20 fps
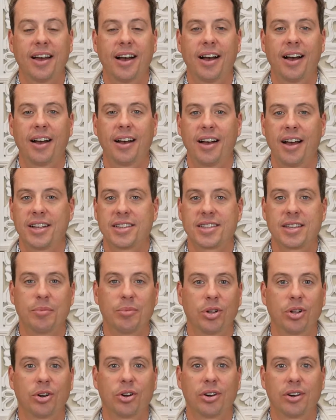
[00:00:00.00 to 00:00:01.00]
a
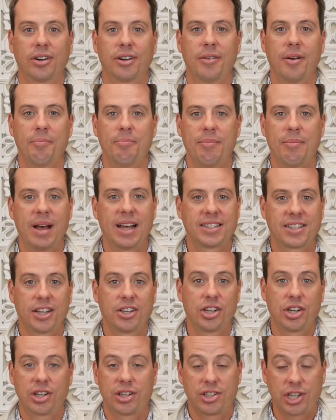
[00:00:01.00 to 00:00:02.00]
similar
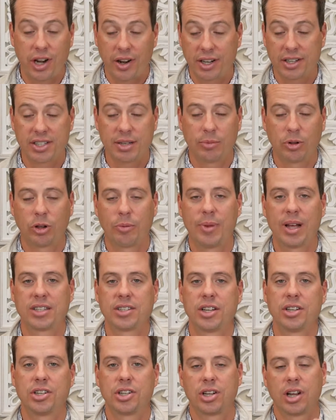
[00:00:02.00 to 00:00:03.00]
message, sharing a similar
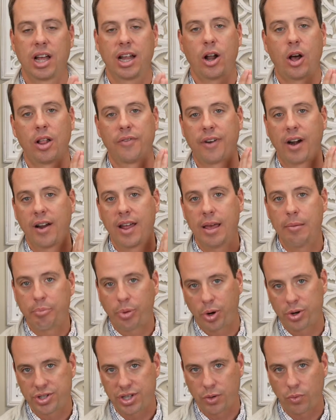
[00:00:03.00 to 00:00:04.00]
message in all of our
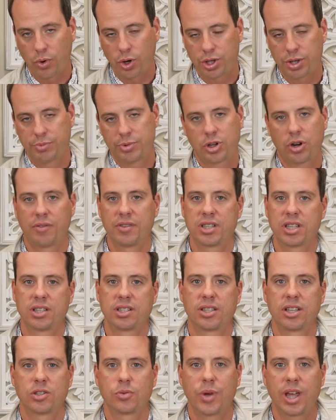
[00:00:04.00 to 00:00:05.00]
in-person worship
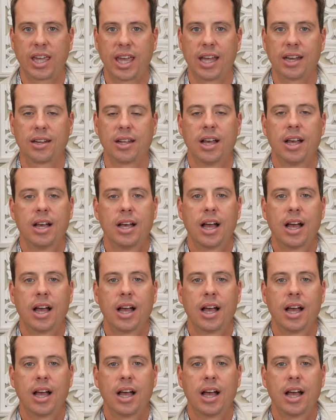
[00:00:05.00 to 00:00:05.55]
services this weekend.